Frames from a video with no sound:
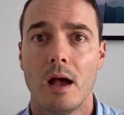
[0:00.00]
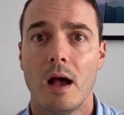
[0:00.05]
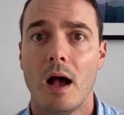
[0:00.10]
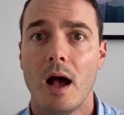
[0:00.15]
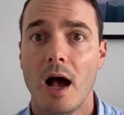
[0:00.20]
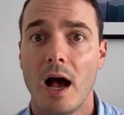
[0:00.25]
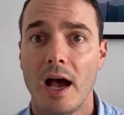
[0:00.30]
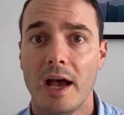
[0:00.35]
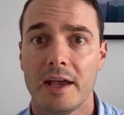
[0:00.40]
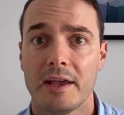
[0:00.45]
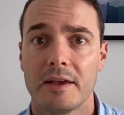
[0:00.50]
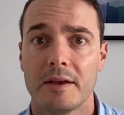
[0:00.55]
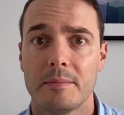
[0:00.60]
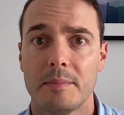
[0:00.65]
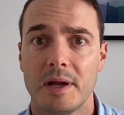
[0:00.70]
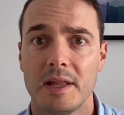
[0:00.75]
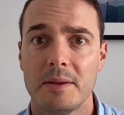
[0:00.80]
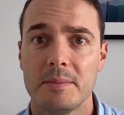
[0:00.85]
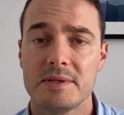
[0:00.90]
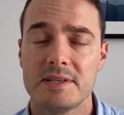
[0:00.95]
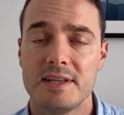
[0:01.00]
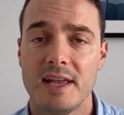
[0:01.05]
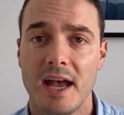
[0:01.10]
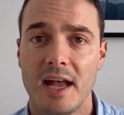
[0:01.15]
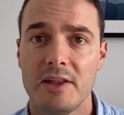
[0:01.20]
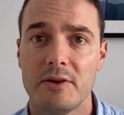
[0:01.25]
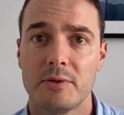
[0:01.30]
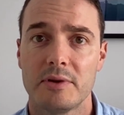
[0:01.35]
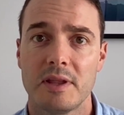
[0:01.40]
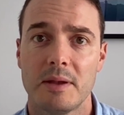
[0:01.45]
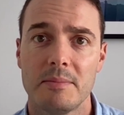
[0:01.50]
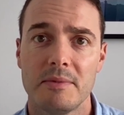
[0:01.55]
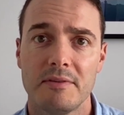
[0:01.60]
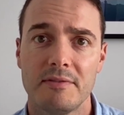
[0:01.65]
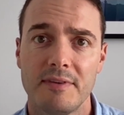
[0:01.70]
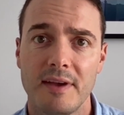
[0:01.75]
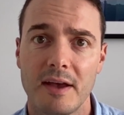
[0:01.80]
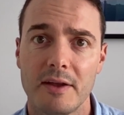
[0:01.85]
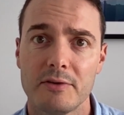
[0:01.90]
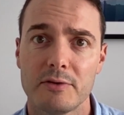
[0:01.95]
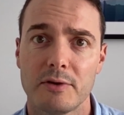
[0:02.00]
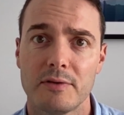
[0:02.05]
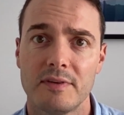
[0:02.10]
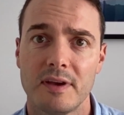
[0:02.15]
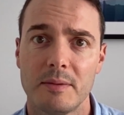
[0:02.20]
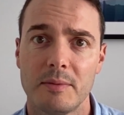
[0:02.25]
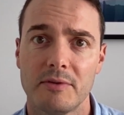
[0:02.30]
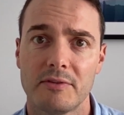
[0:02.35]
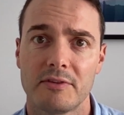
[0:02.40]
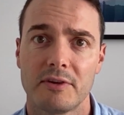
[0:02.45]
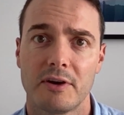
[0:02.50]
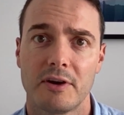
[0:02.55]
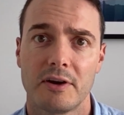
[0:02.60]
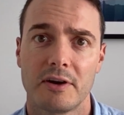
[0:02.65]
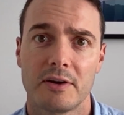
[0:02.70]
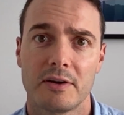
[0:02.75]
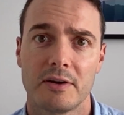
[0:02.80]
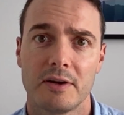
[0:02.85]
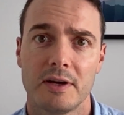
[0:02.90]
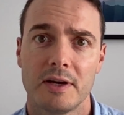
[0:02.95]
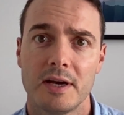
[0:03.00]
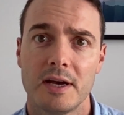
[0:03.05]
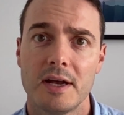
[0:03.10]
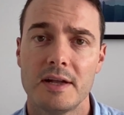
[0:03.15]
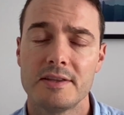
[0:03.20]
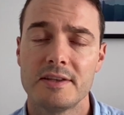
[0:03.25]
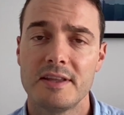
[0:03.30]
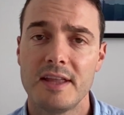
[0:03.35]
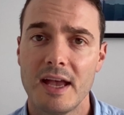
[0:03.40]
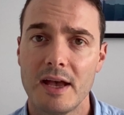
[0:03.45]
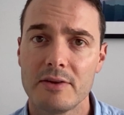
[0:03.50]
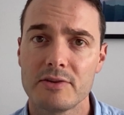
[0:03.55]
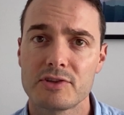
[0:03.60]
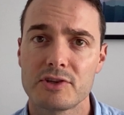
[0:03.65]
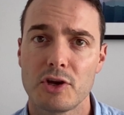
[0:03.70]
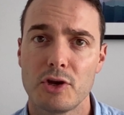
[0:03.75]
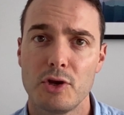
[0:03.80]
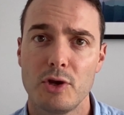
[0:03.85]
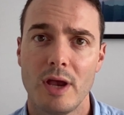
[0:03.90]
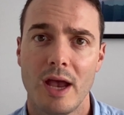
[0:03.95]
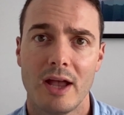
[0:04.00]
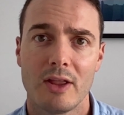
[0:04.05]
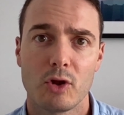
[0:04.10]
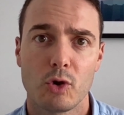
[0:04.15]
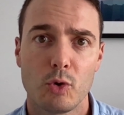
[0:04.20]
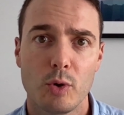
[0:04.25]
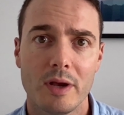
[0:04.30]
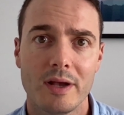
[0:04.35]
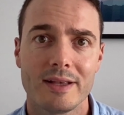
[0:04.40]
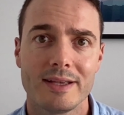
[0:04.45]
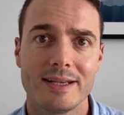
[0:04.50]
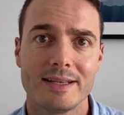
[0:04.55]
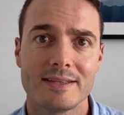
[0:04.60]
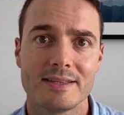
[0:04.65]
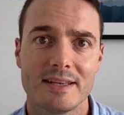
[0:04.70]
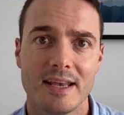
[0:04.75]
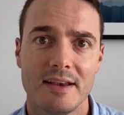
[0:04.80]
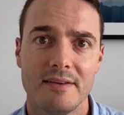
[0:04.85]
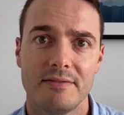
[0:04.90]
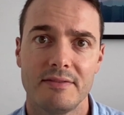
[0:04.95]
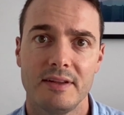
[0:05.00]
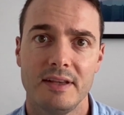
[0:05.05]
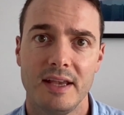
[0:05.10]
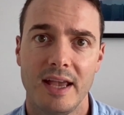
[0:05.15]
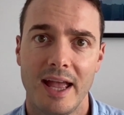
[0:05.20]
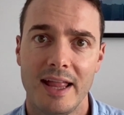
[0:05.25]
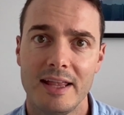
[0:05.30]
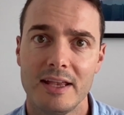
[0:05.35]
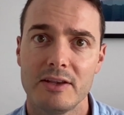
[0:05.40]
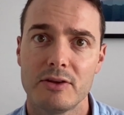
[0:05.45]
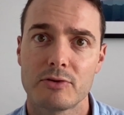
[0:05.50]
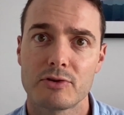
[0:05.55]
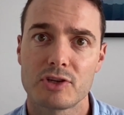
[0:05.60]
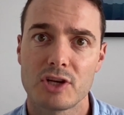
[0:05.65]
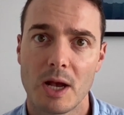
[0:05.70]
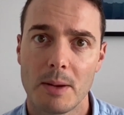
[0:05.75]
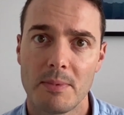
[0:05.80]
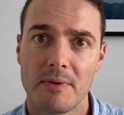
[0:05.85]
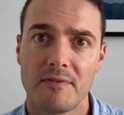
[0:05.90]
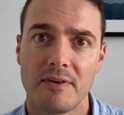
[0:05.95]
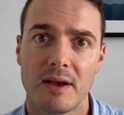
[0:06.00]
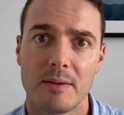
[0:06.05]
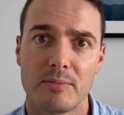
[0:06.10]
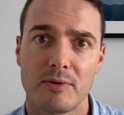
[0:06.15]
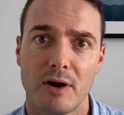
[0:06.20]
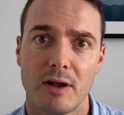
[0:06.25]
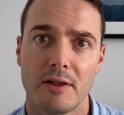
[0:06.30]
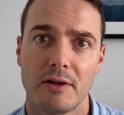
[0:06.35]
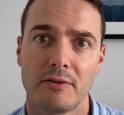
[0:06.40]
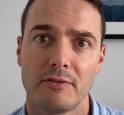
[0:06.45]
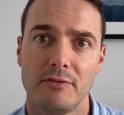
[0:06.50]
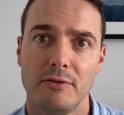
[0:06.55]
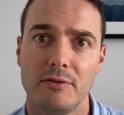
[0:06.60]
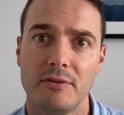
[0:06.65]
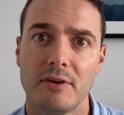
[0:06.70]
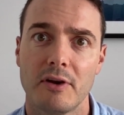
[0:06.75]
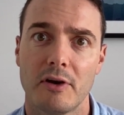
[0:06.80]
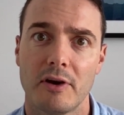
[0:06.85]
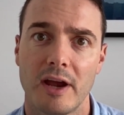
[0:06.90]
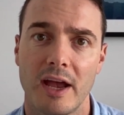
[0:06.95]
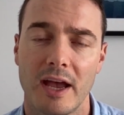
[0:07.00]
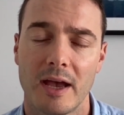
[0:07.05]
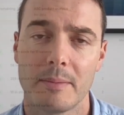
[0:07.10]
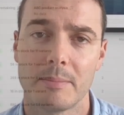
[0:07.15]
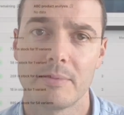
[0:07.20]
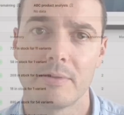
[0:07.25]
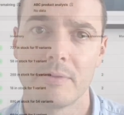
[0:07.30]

Hi, my name is Daniel and I'm the founder of AbleStar. Today I'll show you how to quickly and safely edit your Shopify products using our app.